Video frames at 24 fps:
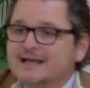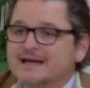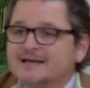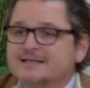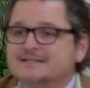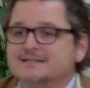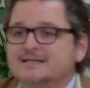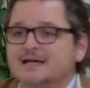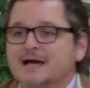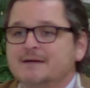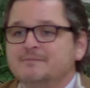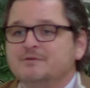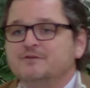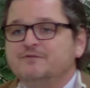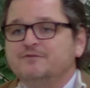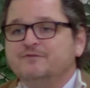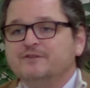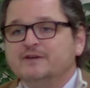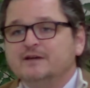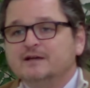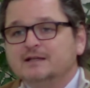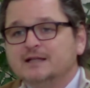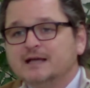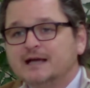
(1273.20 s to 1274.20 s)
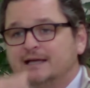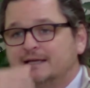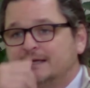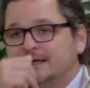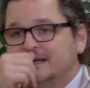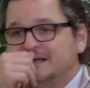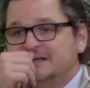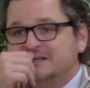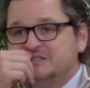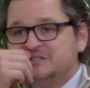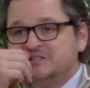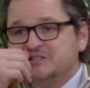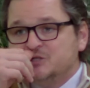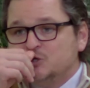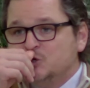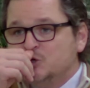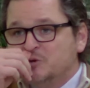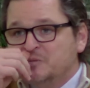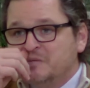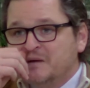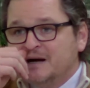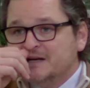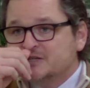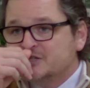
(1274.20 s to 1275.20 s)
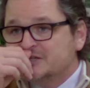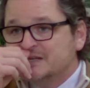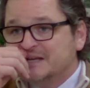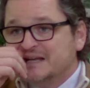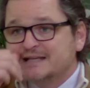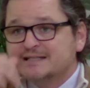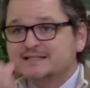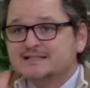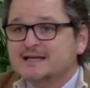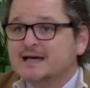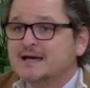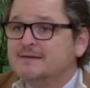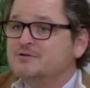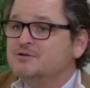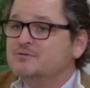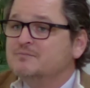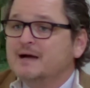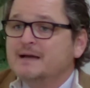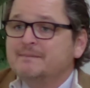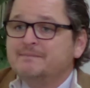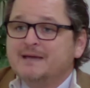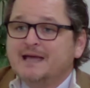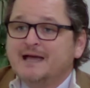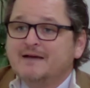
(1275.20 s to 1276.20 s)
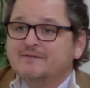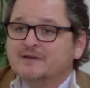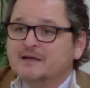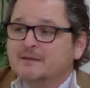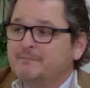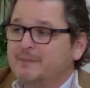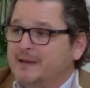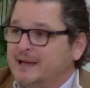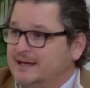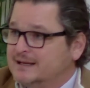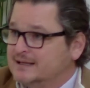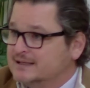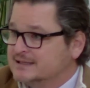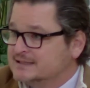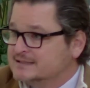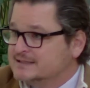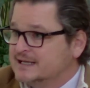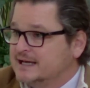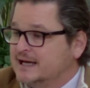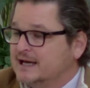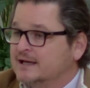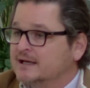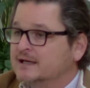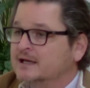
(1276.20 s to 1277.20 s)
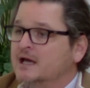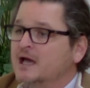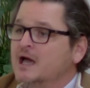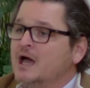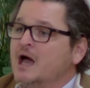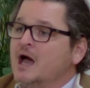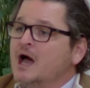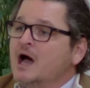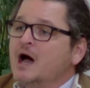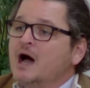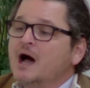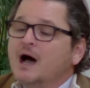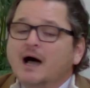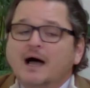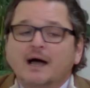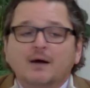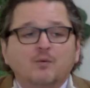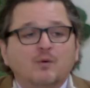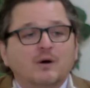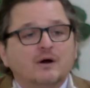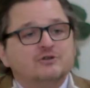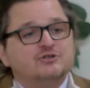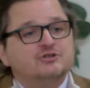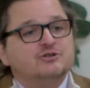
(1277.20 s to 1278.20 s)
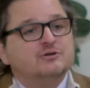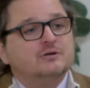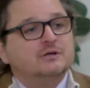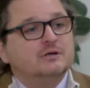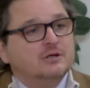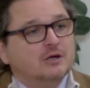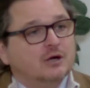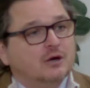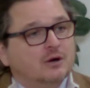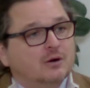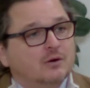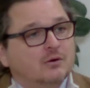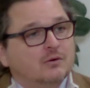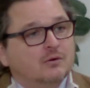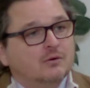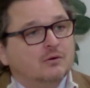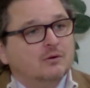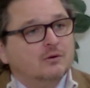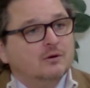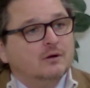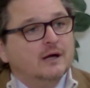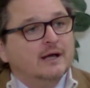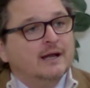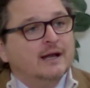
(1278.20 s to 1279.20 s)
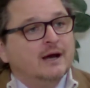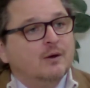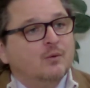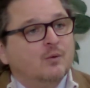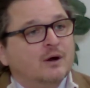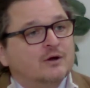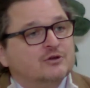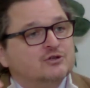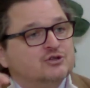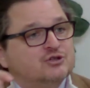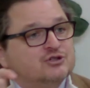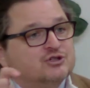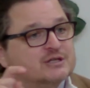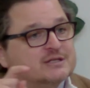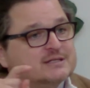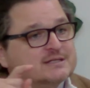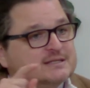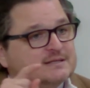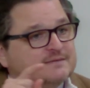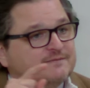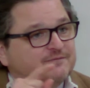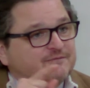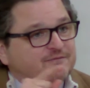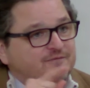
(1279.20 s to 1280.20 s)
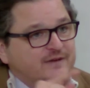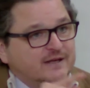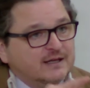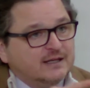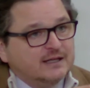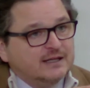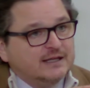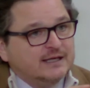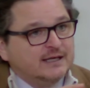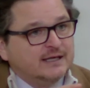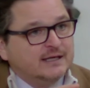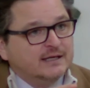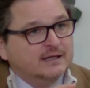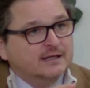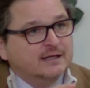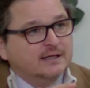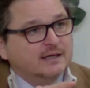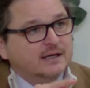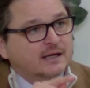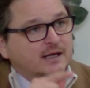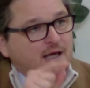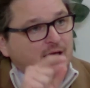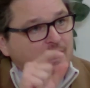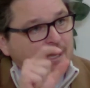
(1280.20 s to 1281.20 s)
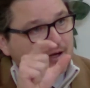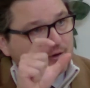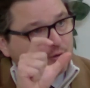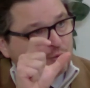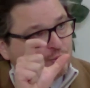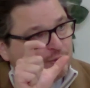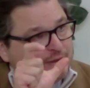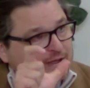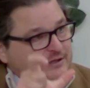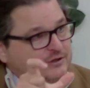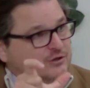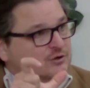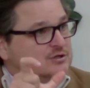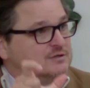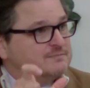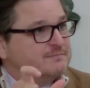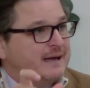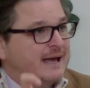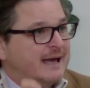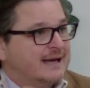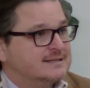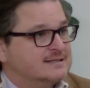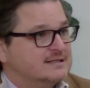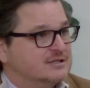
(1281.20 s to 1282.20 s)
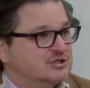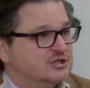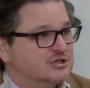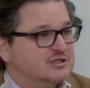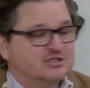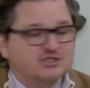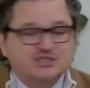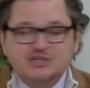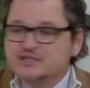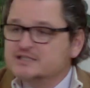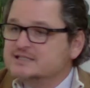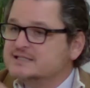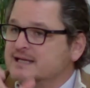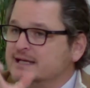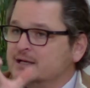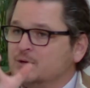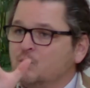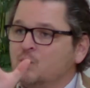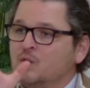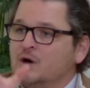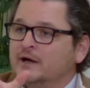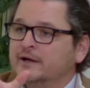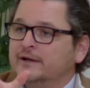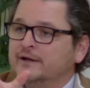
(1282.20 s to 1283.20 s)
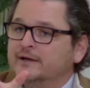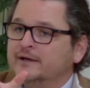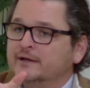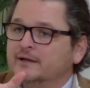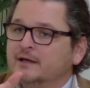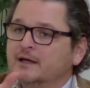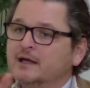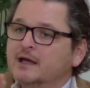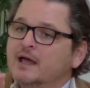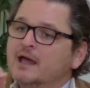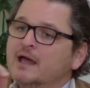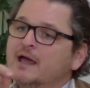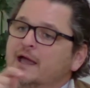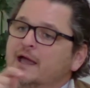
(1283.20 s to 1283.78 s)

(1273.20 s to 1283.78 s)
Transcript: the next time you feel like it is too much, the next time you might be having a panic attack, I want you to go and I want you just to fill in and read those passages. Just take one